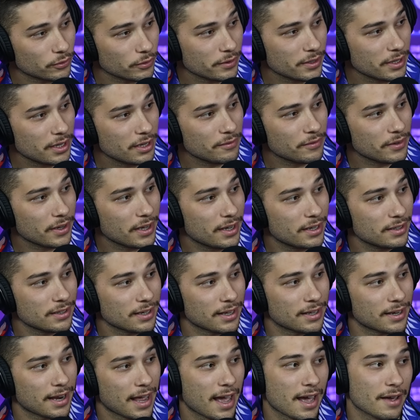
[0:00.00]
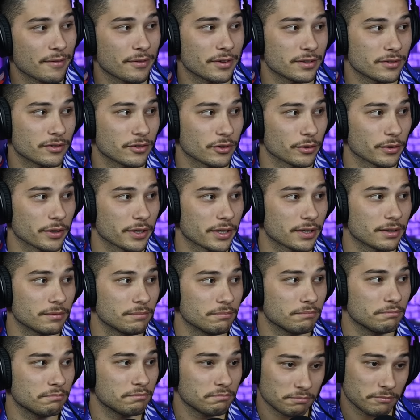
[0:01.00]
for the event and have it during
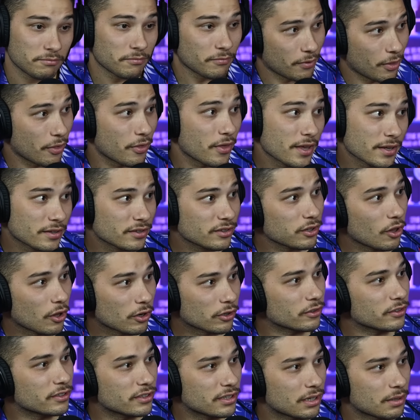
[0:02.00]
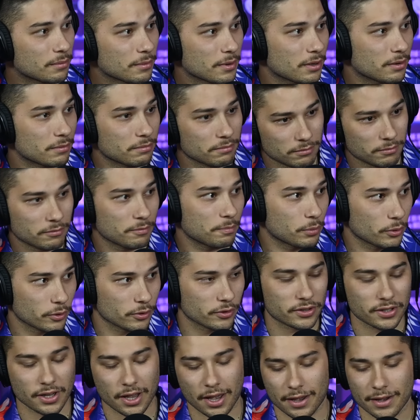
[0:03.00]
this slaughter sinema per
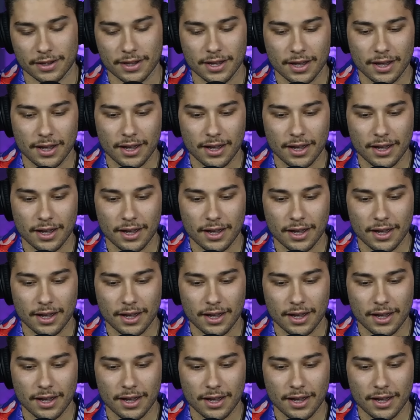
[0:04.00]
se?